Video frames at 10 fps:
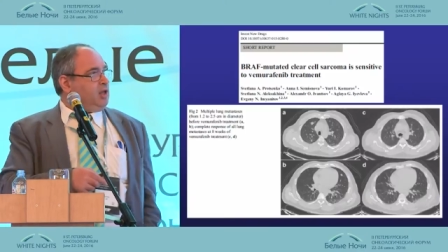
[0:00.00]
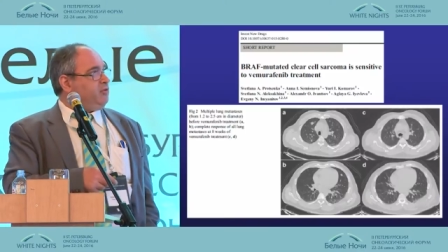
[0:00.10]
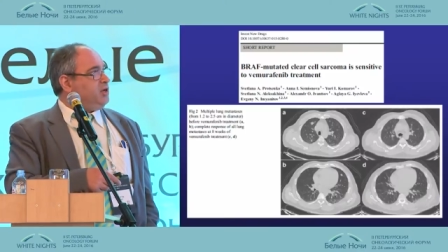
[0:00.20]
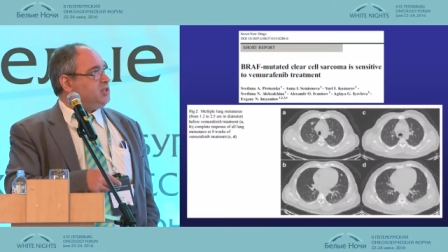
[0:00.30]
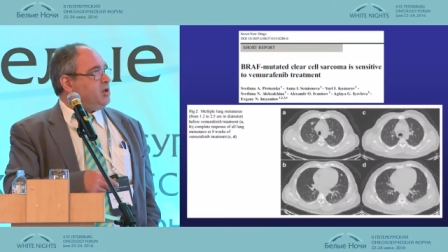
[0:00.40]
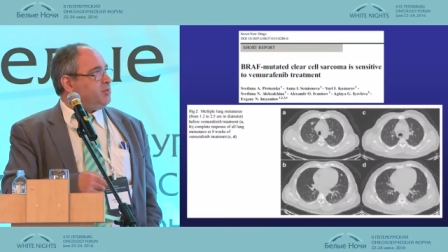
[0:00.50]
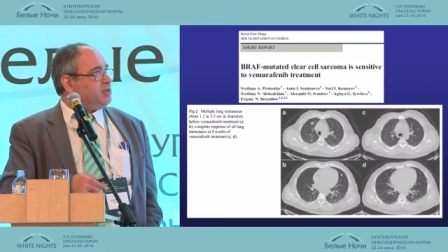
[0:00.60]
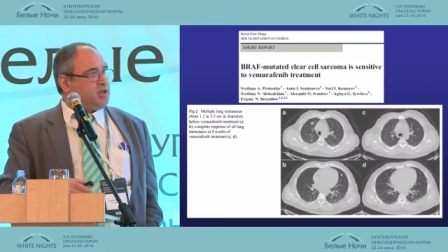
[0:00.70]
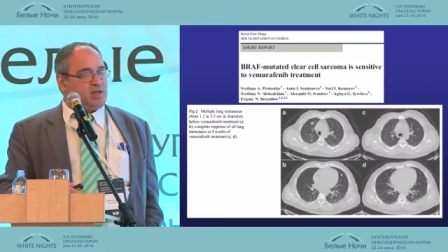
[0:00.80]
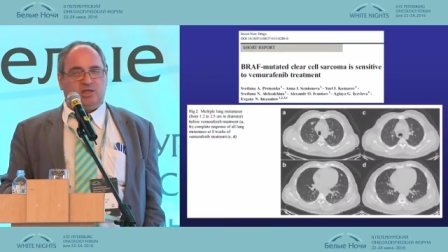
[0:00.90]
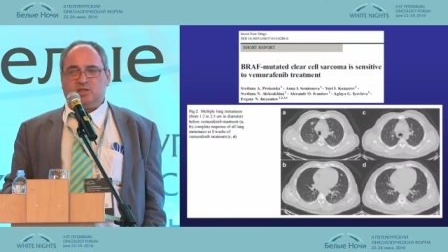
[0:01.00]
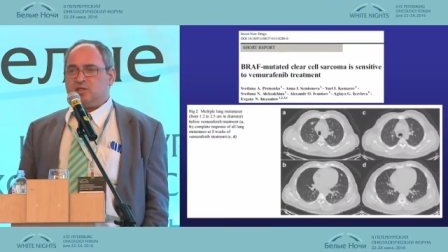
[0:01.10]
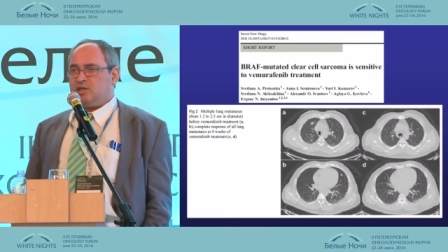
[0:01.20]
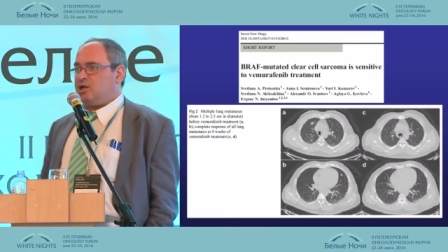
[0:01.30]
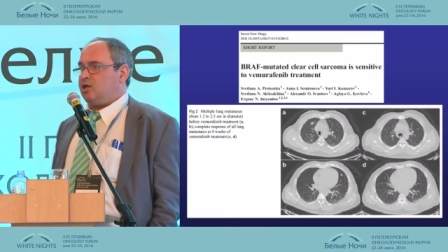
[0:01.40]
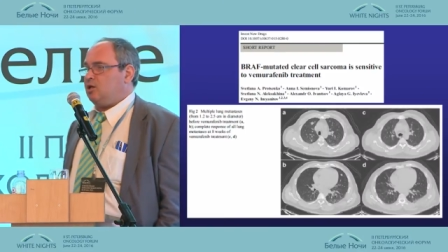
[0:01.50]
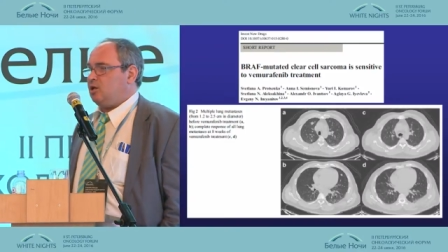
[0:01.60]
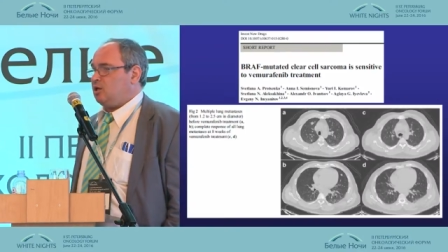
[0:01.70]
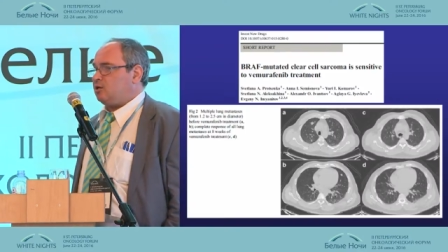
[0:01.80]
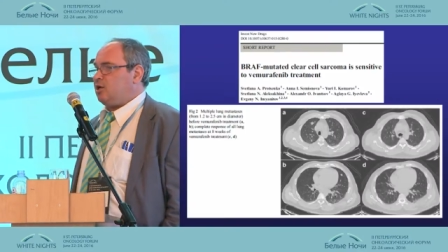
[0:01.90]
For example, this is a
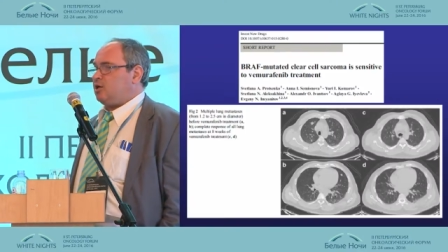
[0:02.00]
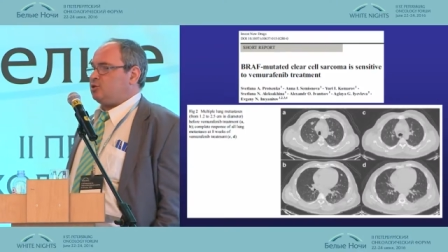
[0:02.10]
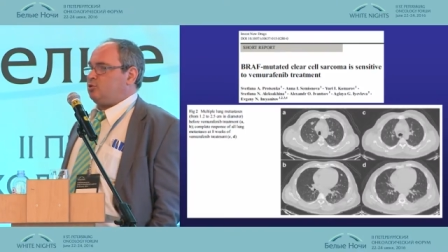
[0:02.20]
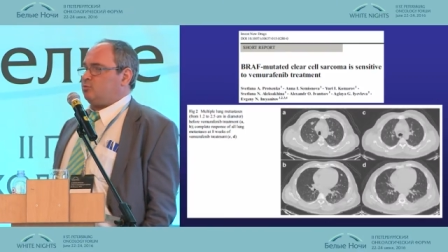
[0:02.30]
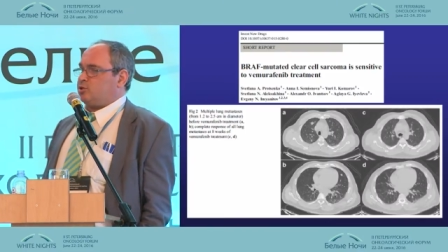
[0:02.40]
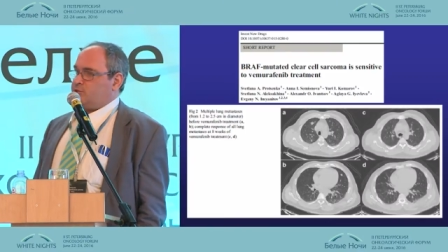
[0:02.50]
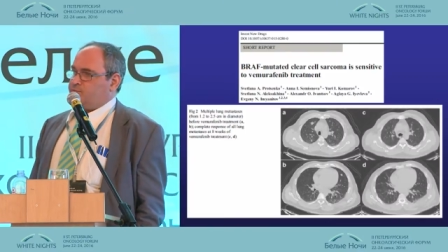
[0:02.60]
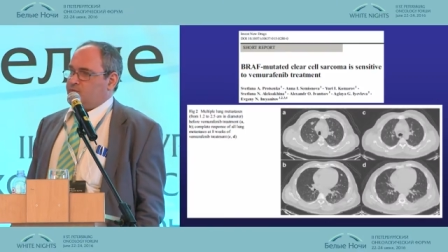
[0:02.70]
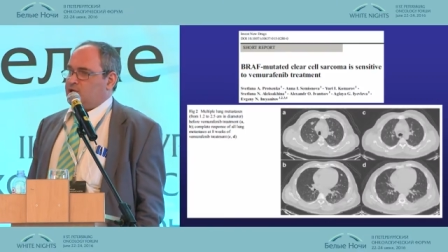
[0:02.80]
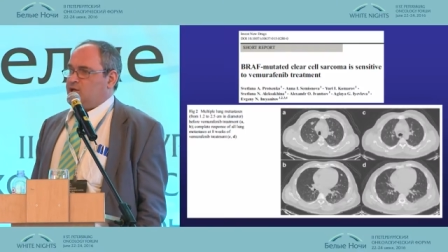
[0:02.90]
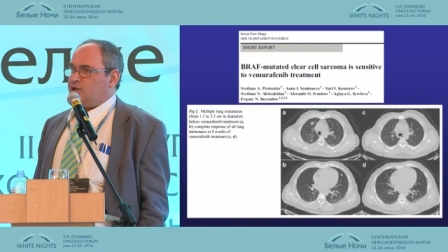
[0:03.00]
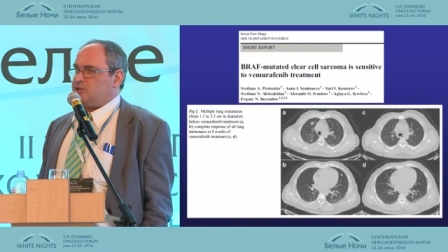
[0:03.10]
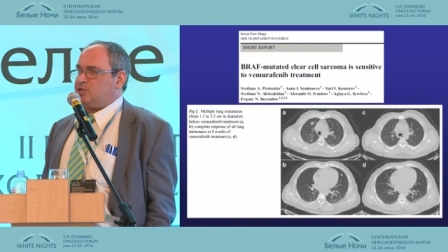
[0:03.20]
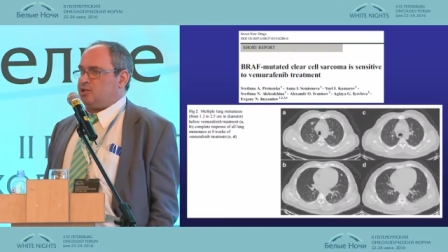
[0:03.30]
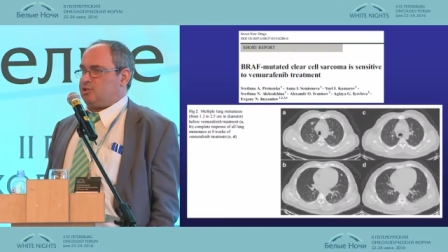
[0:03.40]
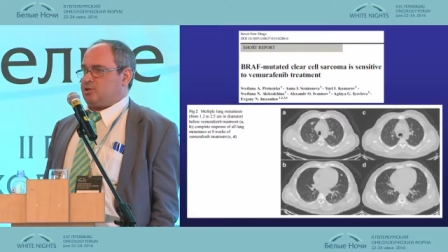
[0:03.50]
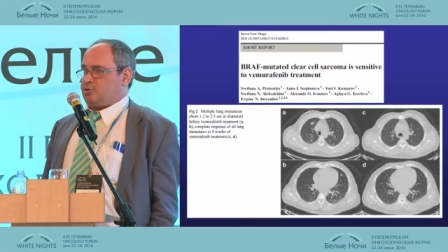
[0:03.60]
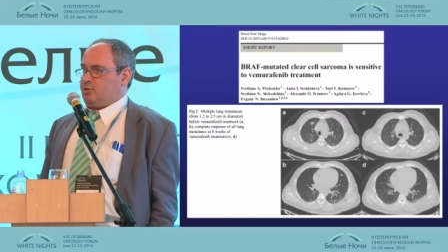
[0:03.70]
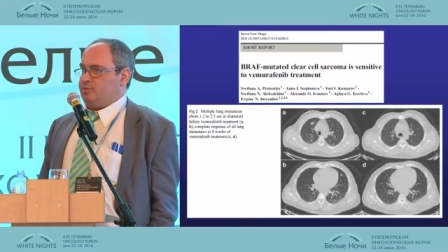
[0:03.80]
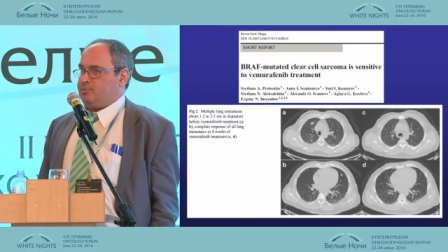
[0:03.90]
rare tumor, clear cell
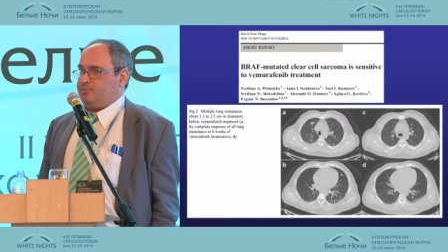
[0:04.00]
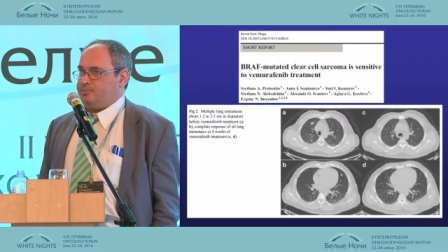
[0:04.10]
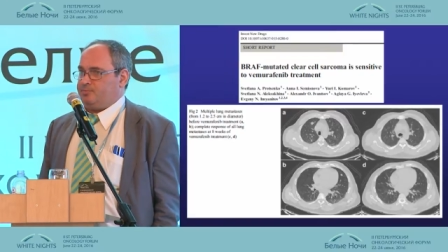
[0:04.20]
sarcoma.